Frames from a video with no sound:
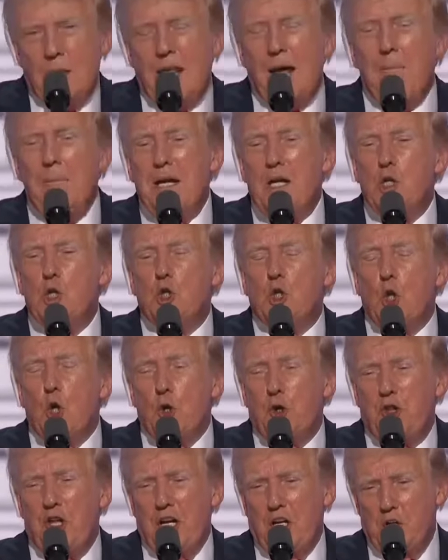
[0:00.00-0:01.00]
That means
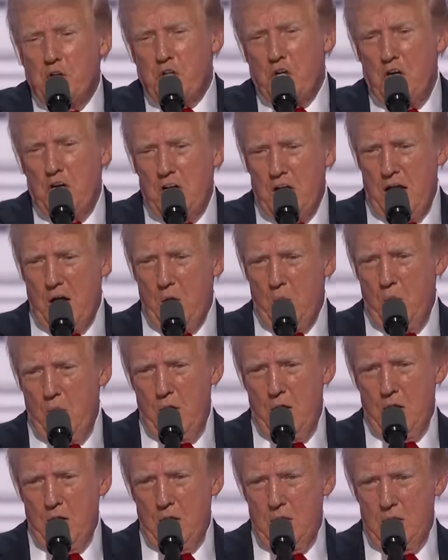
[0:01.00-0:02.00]
two things on day
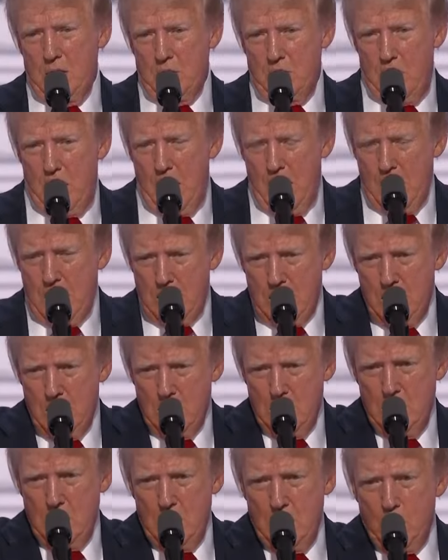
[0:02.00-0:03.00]
one, right?
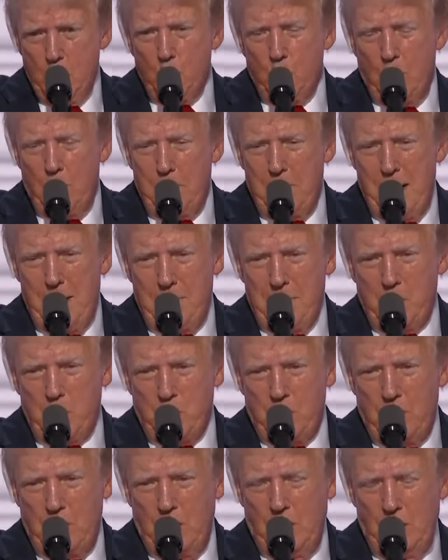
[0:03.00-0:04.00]
Drill, baby,
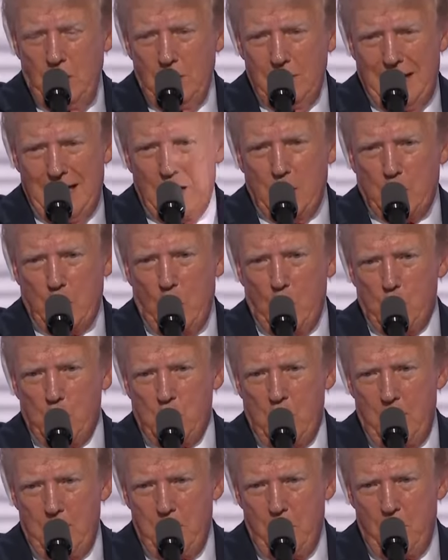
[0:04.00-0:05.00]
drill, and
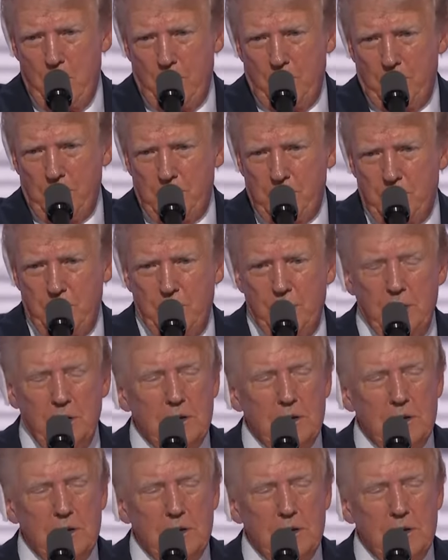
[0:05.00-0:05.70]
close our borders.